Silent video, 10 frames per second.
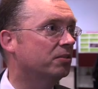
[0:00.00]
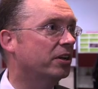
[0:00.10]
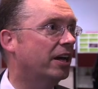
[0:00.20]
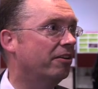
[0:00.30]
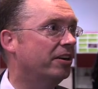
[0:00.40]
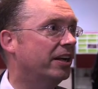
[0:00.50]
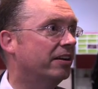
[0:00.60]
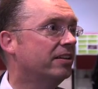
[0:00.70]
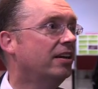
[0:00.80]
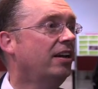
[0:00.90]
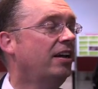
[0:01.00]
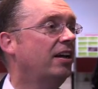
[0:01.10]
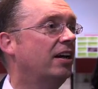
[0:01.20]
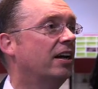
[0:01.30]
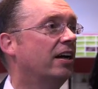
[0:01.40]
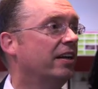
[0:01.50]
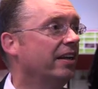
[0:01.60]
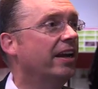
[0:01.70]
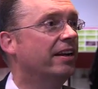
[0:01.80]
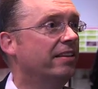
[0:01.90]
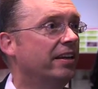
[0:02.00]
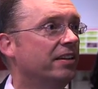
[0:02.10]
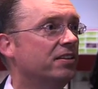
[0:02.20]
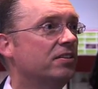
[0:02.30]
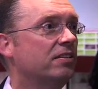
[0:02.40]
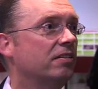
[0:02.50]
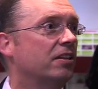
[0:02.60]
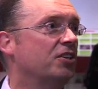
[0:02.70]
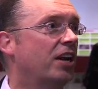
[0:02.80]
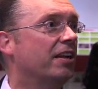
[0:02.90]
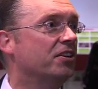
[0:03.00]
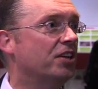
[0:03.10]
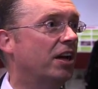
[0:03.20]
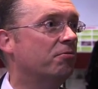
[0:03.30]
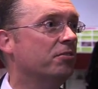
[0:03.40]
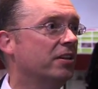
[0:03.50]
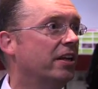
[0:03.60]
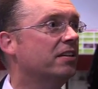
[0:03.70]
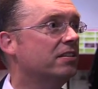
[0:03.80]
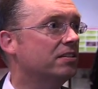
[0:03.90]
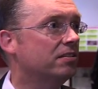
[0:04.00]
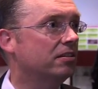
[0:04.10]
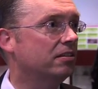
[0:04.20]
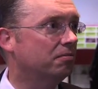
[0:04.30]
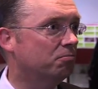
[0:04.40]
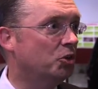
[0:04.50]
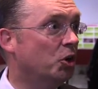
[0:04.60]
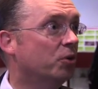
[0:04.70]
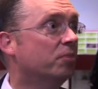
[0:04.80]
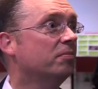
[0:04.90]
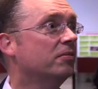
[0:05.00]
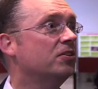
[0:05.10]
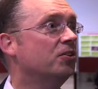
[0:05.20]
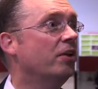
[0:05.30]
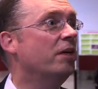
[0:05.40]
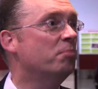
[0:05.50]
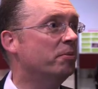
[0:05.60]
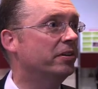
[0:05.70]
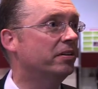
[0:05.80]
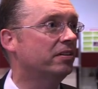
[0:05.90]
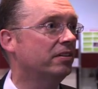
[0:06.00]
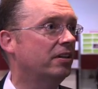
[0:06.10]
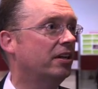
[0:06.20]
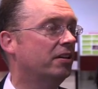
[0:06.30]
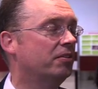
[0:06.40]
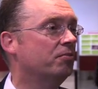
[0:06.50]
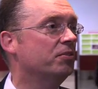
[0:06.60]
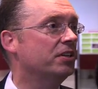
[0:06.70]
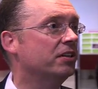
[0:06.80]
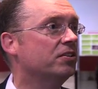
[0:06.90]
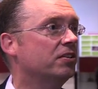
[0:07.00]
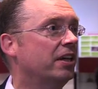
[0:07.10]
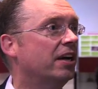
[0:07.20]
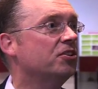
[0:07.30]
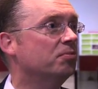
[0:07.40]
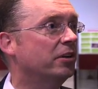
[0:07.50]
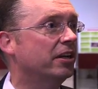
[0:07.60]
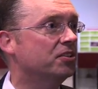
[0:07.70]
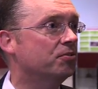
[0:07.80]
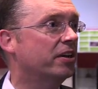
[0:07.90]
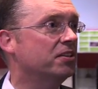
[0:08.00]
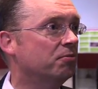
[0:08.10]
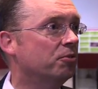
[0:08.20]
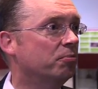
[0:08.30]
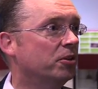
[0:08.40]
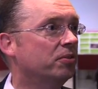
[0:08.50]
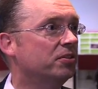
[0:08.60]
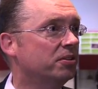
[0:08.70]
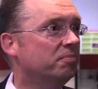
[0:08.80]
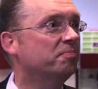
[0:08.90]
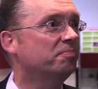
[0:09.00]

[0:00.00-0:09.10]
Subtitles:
that were carried out. And again, I think it's a challenge now for the next year to implement the results of the action plans arising from those.